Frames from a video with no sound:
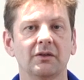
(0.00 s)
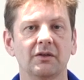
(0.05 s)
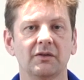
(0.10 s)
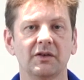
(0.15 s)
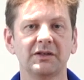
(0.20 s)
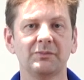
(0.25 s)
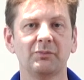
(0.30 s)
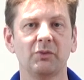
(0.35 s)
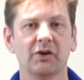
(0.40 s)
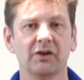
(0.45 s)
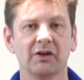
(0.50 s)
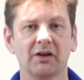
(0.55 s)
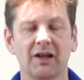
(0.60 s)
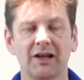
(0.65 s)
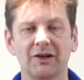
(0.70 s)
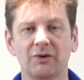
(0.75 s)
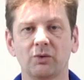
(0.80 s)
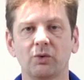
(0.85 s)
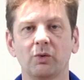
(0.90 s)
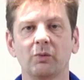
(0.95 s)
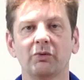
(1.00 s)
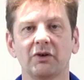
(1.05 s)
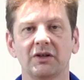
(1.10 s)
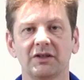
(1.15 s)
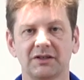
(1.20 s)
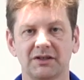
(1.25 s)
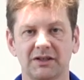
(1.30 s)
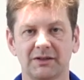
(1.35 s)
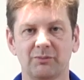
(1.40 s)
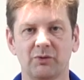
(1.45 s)
that this product, like all
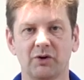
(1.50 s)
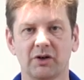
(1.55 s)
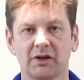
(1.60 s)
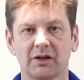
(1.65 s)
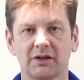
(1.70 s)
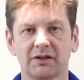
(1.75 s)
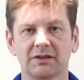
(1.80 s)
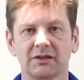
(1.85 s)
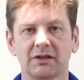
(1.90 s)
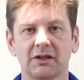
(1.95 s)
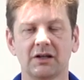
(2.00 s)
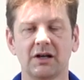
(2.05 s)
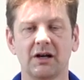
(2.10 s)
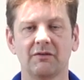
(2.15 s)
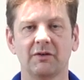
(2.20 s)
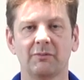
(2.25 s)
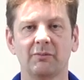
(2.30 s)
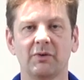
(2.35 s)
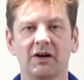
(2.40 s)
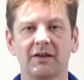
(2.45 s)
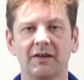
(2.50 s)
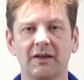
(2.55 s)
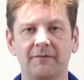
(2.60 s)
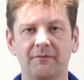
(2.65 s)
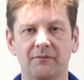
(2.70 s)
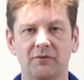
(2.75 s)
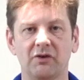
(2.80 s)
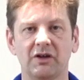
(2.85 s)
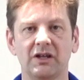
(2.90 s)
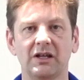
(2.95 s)
Brinsea's products, are covered by their
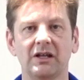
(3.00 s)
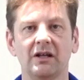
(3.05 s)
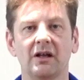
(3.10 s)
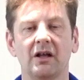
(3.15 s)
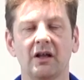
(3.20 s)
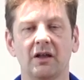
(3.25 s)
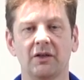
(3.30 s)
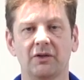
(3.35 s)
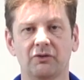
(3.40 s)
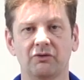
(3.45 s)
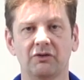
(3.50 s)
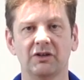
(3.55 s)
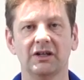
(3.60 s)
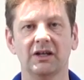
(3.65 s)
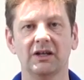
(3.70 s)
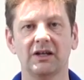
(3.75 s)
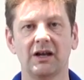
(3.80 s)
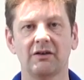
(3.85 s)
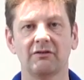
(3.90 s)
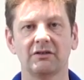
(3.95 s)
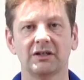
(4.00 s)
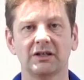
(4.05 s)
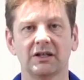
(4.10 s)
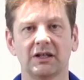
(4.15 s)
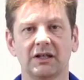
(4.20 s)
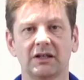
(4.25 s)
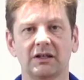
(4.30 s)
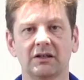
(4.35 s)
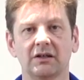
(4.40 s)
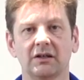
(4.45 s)
free three-year
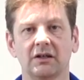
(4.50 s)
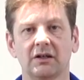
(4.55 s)
guarantee.